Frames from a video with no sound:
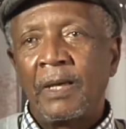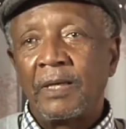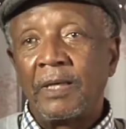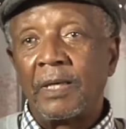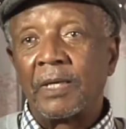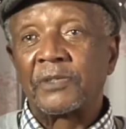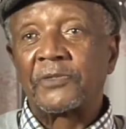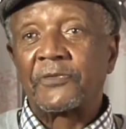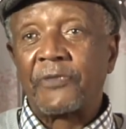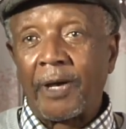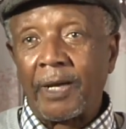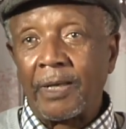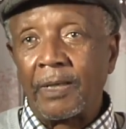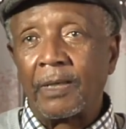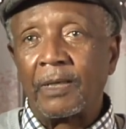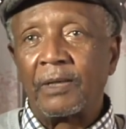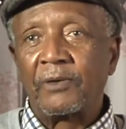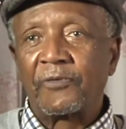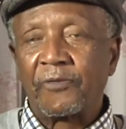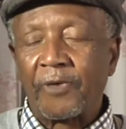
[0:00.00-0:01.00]
Yes,
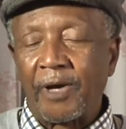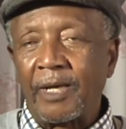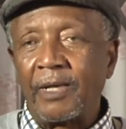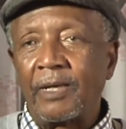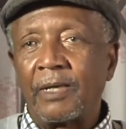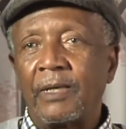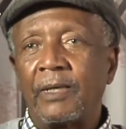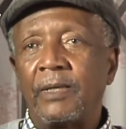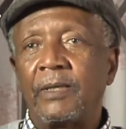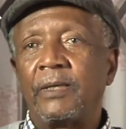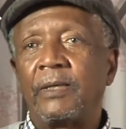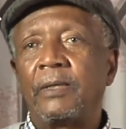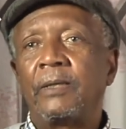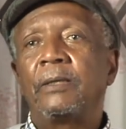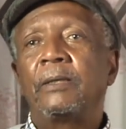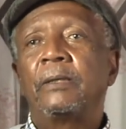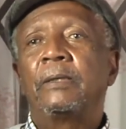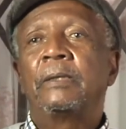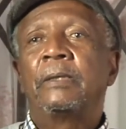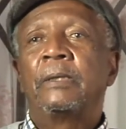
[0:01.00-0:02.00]
finally,
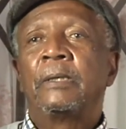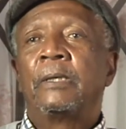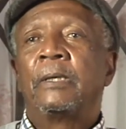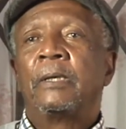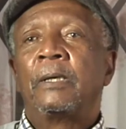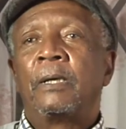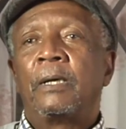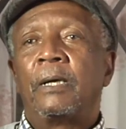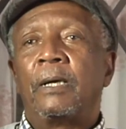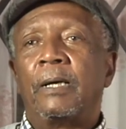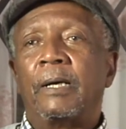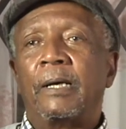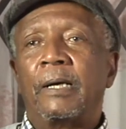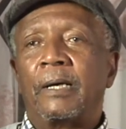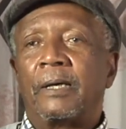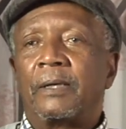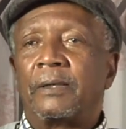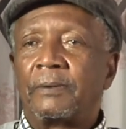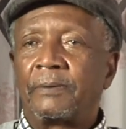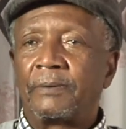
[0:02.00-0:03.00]

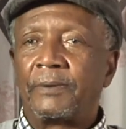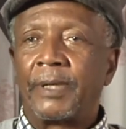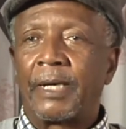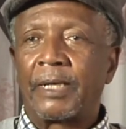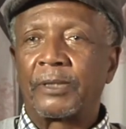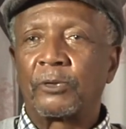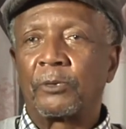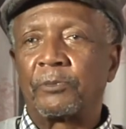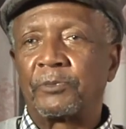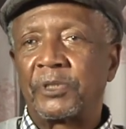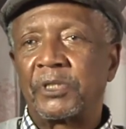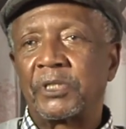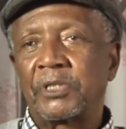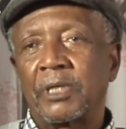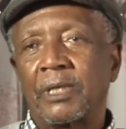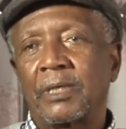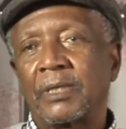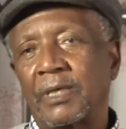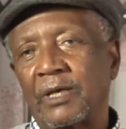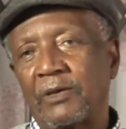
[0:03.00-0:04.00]
that
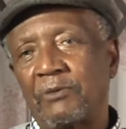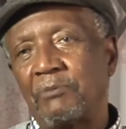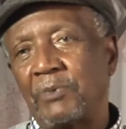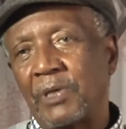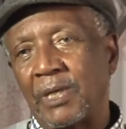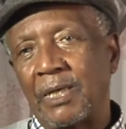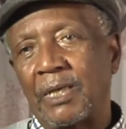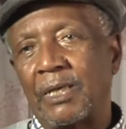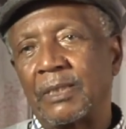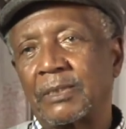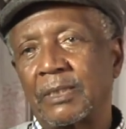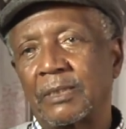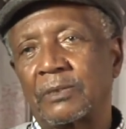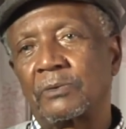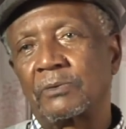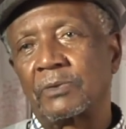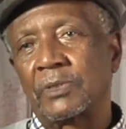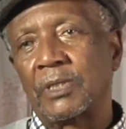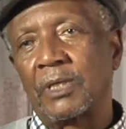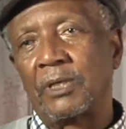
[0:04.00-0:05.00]
optician gave me a letter
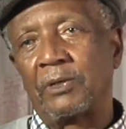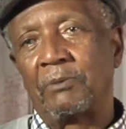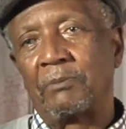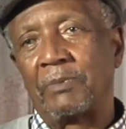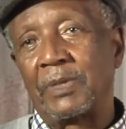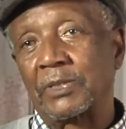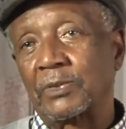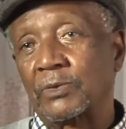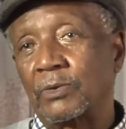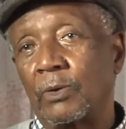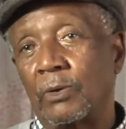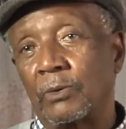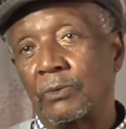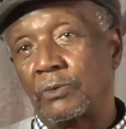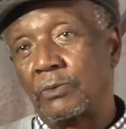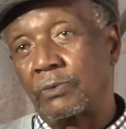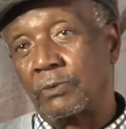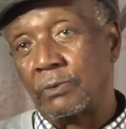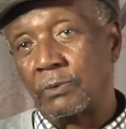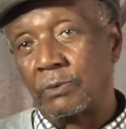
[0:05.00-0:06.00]
to say you must go
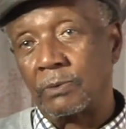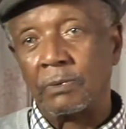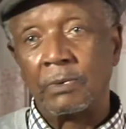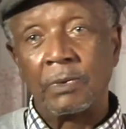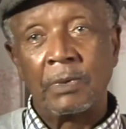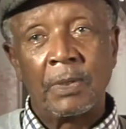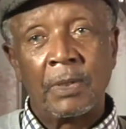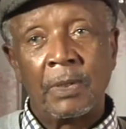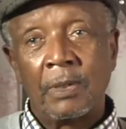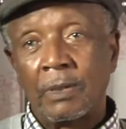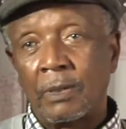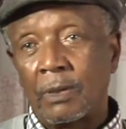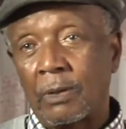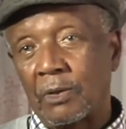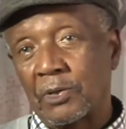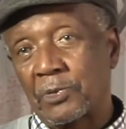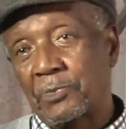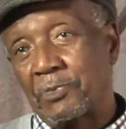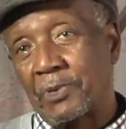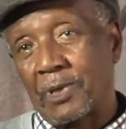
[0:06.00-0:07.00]
to the
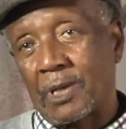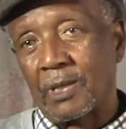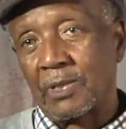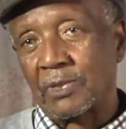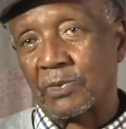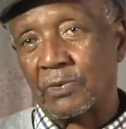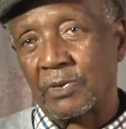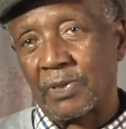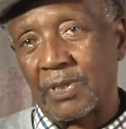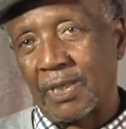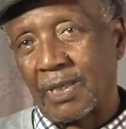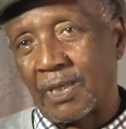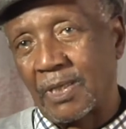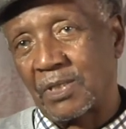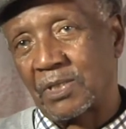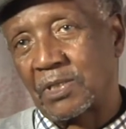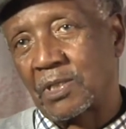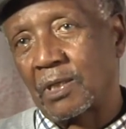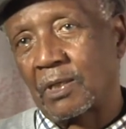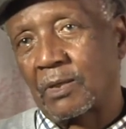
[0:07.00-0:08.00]
hospital so they
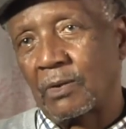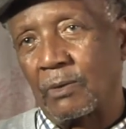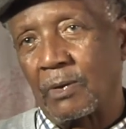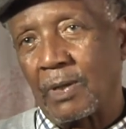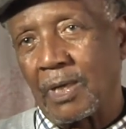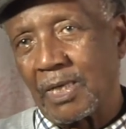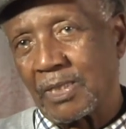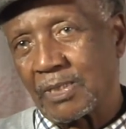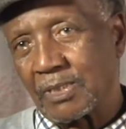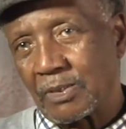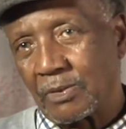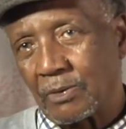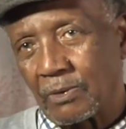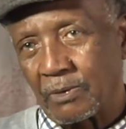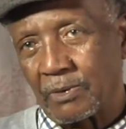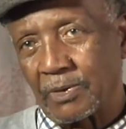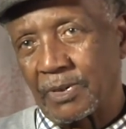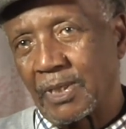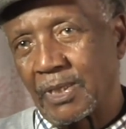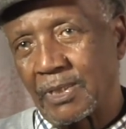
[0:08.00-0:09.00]
can check your eyes and
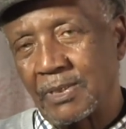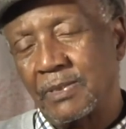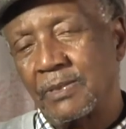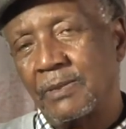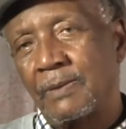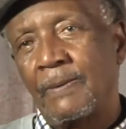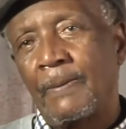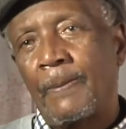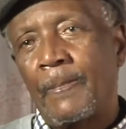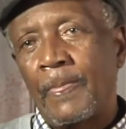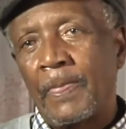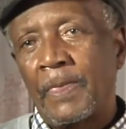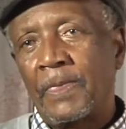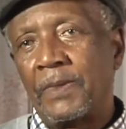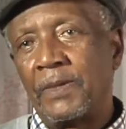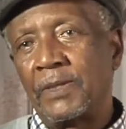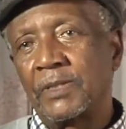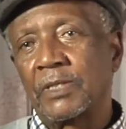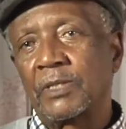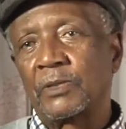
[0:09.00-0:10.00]
all that.
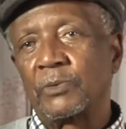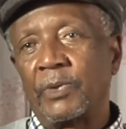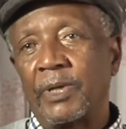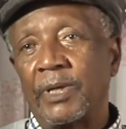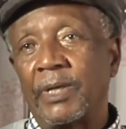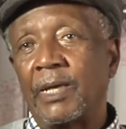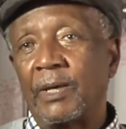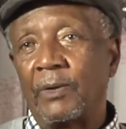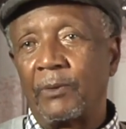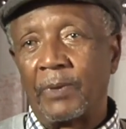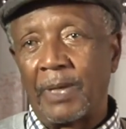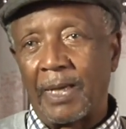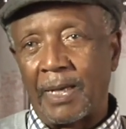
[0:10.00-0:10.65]
This is when I